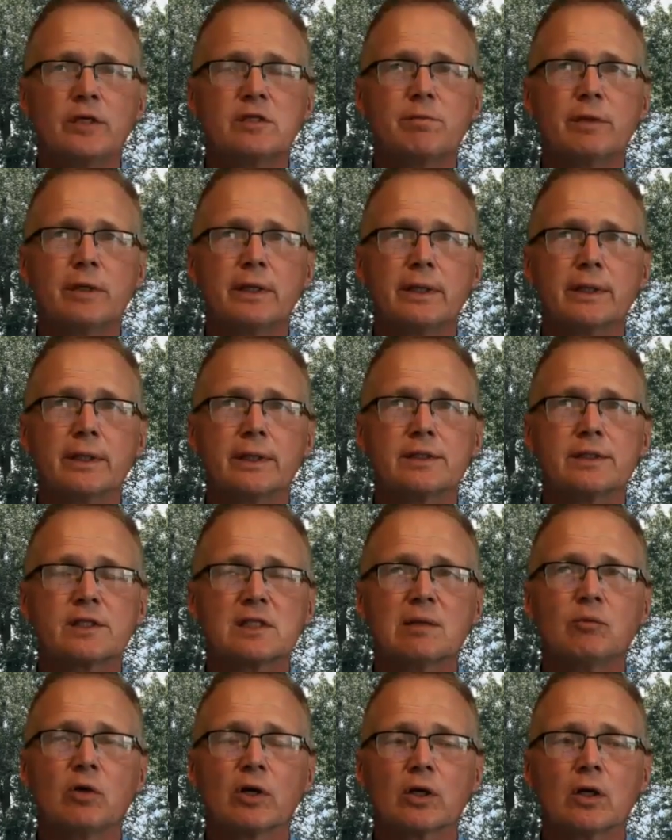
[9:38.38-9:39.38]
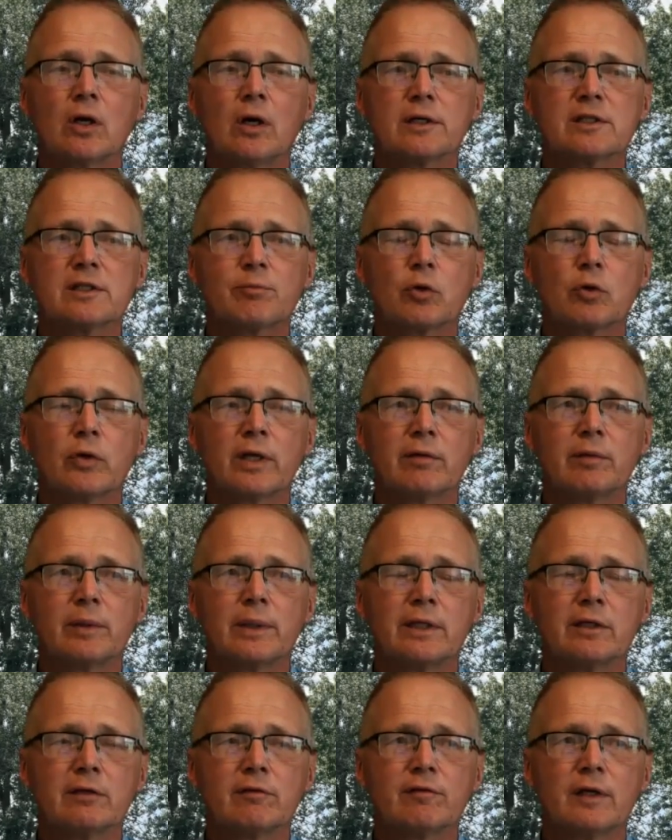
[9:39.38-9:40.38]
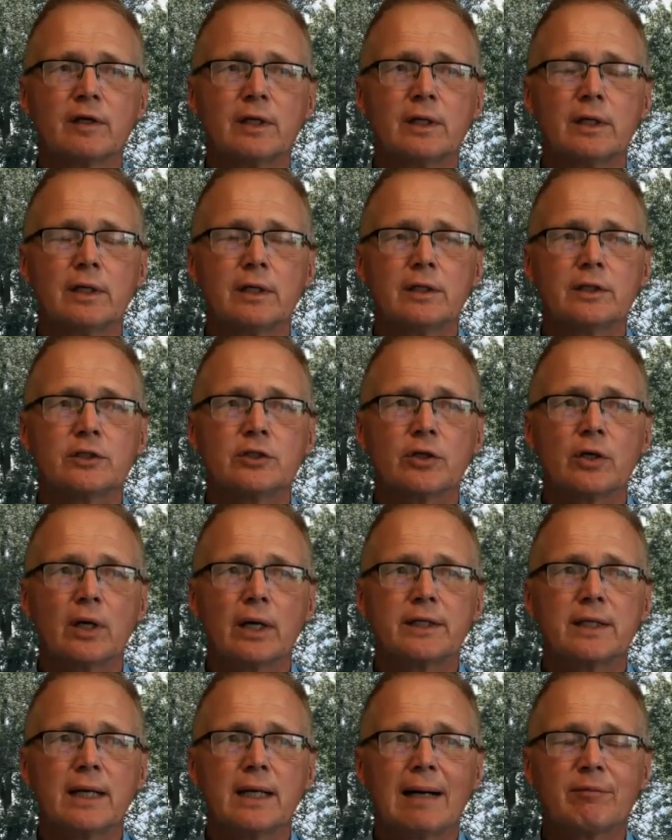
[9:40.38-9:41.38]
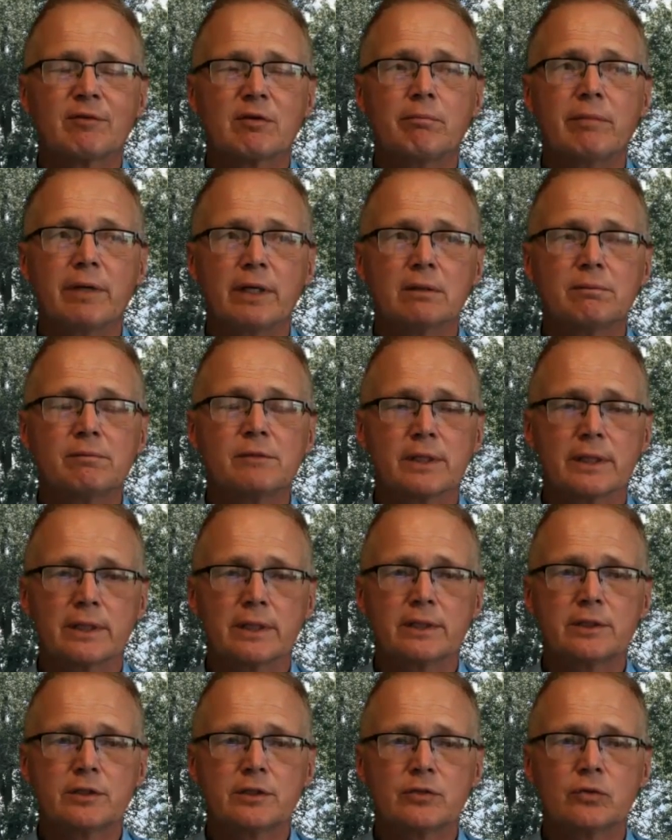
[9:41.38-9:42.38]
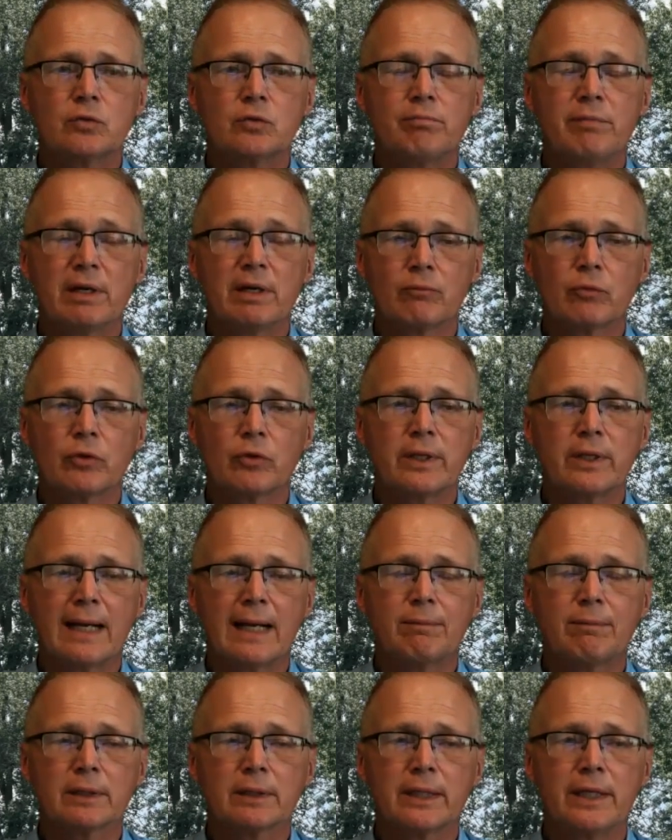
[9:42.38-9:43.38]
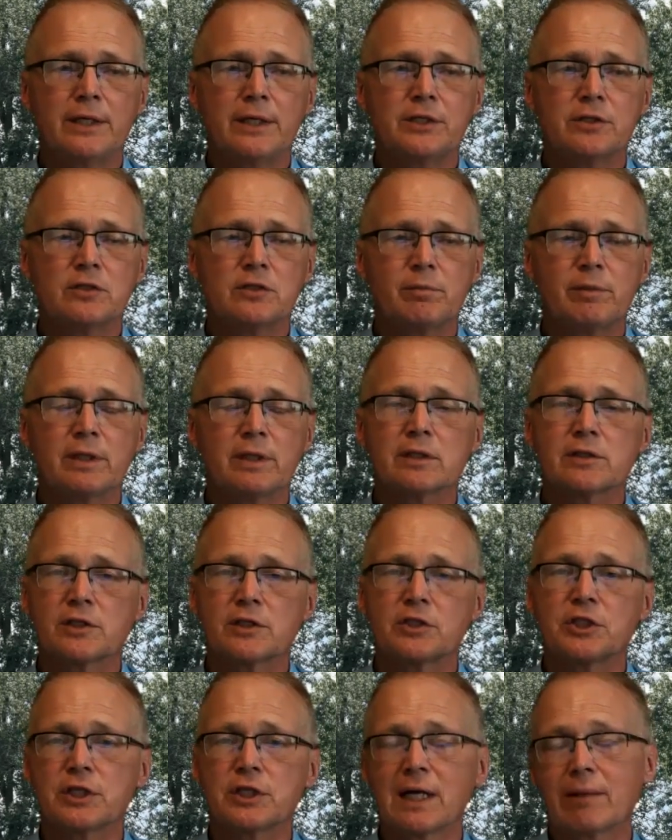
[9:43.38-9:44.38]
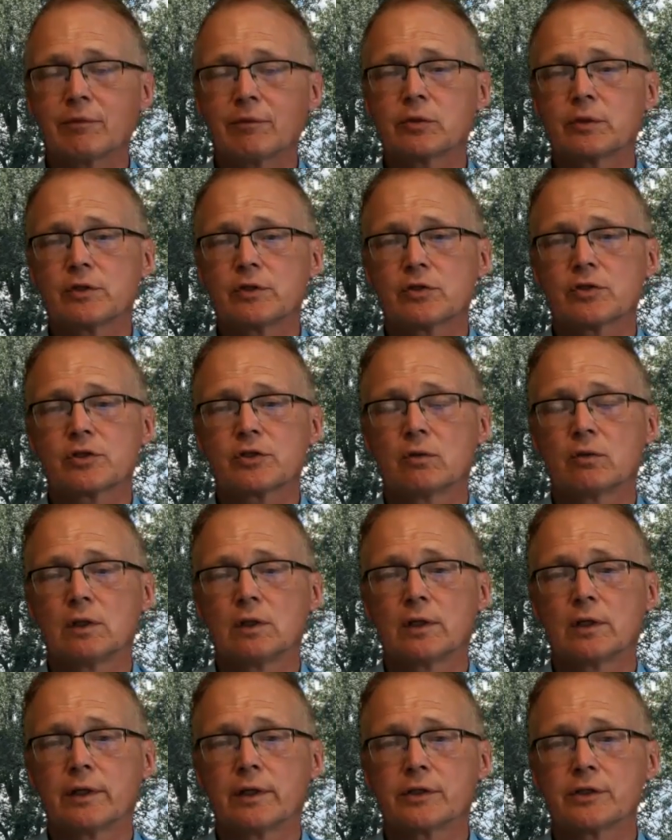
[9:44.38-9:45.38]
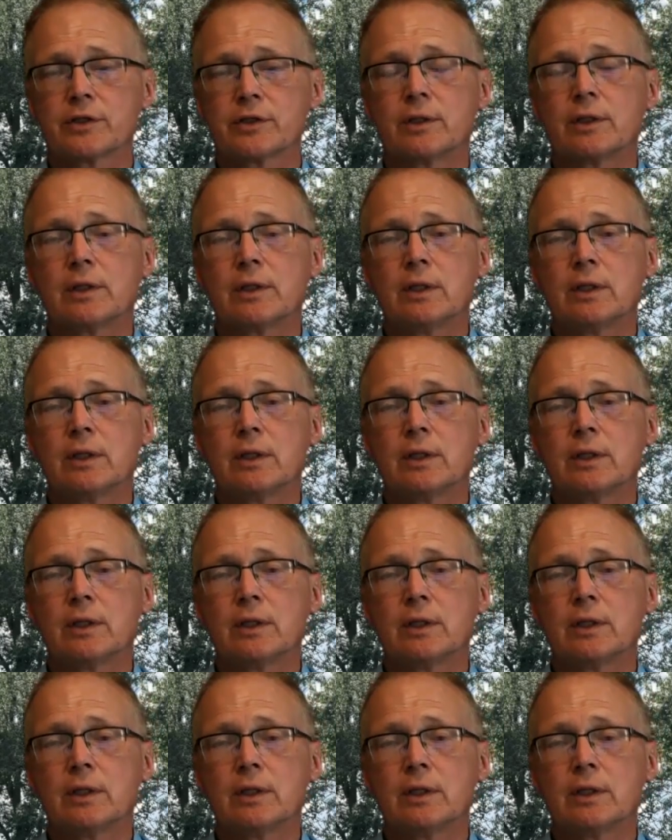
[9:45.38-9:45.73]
been somewhat cost prohibitive to adopt MEMS into memory applications because the geometries are so large.